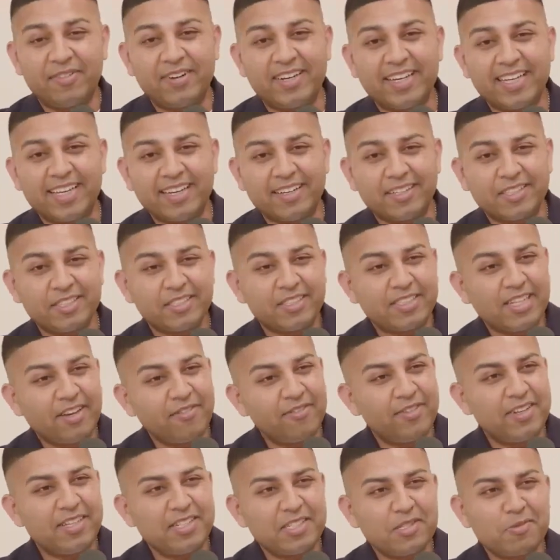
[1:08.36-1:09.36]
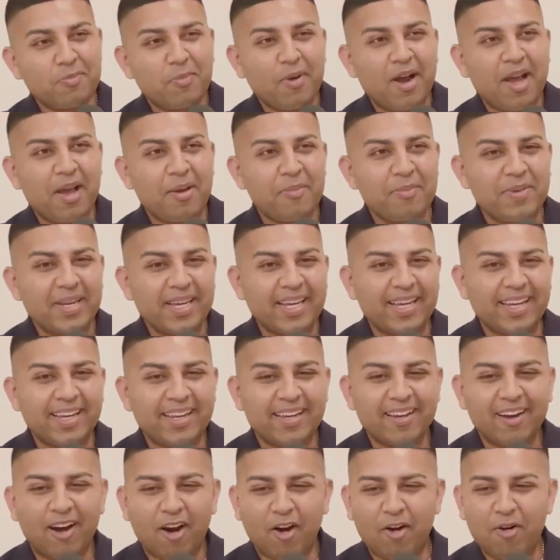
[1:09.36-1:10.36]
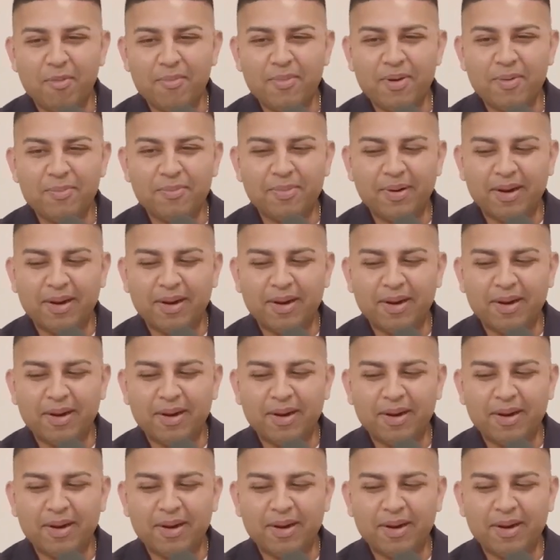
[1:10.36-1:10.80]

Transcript: Definitely, because you definitely inspire me. I Thank